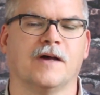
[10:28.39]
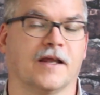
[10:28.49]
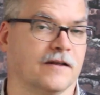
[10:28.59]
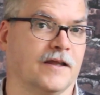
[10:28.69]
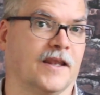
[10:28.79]

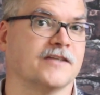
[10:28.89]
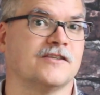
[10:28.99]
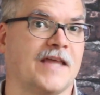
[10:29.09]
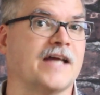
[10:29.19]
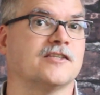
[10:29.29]
un unless
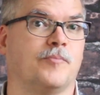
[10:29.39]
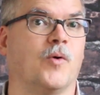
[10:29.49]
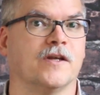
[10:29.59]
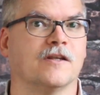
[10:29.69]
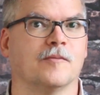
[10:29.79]
that's a
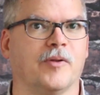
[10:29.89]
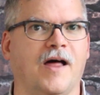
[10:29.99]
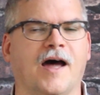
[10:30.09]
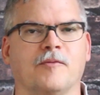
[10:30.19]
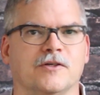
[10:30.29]
point of the
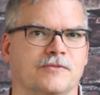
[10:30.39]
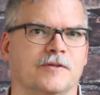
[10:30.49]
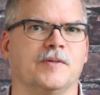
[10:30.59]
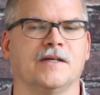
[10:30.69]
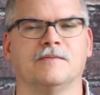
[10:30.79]
plot, which
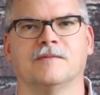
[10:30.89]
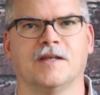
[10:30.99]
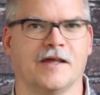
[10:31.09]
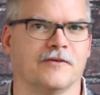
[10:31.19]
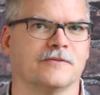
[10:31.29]
would be
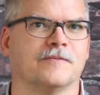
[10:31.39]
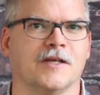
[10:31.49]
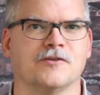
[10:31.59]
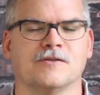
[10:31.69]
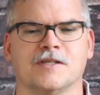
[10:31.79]
another
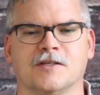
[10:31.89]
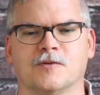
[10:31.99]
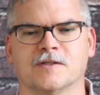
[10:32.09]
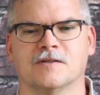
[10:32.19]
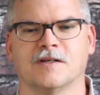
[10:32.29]
interesting
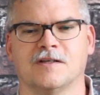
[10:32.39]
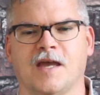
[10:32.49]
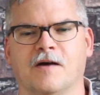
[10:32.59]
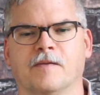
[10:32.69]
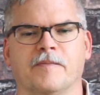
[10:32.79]
twist on a
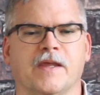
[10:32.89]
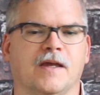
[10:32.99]
tale.